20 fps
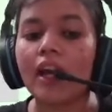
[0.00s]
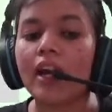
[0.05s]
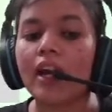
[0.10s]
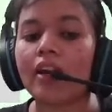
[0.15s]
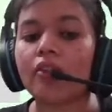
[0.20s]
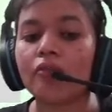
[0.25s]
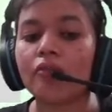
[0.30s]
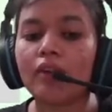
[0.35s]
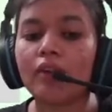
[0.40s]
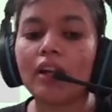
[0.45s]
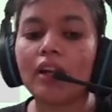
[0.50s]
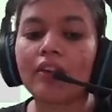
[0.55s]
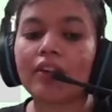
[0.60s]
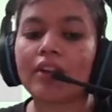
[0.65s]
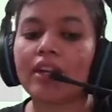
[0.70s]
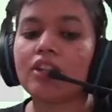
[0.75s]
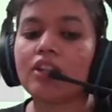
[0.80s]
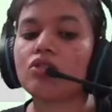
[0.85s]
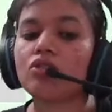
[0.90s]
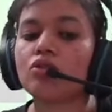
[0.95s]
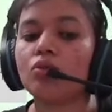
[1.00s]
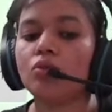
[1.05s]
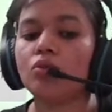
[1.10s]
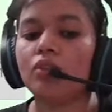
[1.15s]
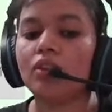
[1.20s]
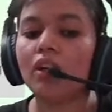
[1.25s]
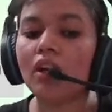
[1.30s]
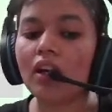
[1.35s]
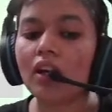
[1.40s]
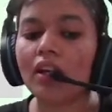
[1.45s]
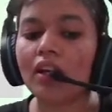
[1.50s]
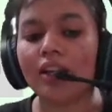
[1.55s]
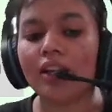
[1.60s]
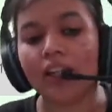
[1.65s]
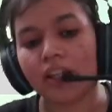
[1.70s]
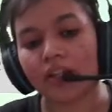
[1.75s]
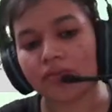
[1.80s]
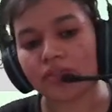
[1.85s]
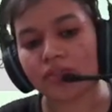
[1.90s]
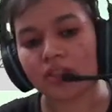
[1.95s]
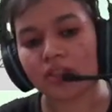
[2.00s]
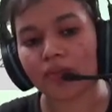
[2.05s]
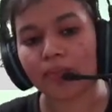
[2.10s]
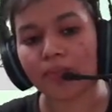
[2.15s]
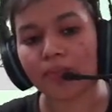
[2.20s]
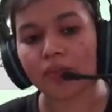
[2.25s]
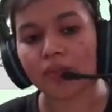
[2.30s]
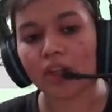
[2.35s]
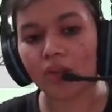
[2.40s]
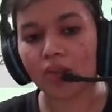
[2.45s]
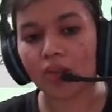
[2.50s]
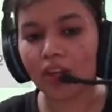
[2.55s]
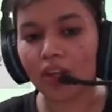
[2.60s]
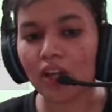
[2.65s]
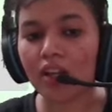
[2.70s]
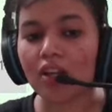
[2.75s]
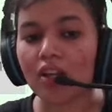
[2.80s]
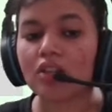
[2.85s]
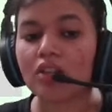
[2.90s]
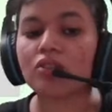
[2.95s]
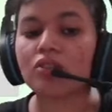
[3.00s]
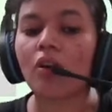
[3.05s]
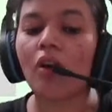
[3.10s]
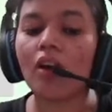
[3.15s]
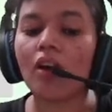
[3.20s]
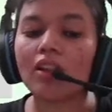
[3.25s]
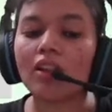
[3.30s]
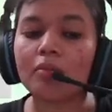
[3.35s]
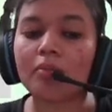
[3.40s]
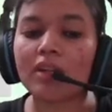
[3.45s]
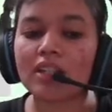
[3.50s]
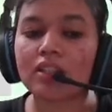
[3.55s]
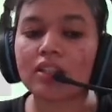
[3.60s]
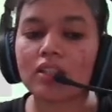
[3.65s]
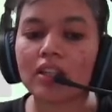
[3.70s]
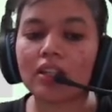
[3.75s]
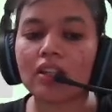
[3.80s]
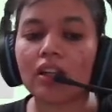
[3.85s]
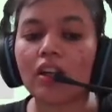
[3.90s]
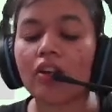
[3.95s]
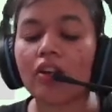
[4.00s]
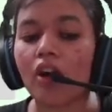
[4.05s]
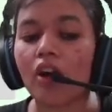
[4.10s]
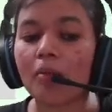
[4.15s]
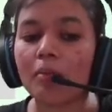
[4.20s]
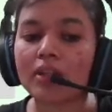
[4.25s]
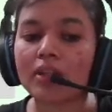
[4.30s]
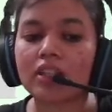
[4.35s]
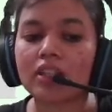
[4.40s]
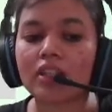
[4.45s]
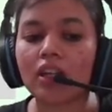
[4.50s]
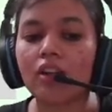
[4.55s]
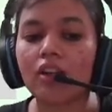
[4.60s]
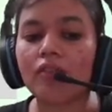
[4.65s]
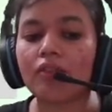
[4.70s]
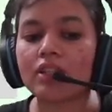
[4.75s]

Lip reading: Okay, so there are the structures of stomata like this, dark green colored, it is outer thin wall.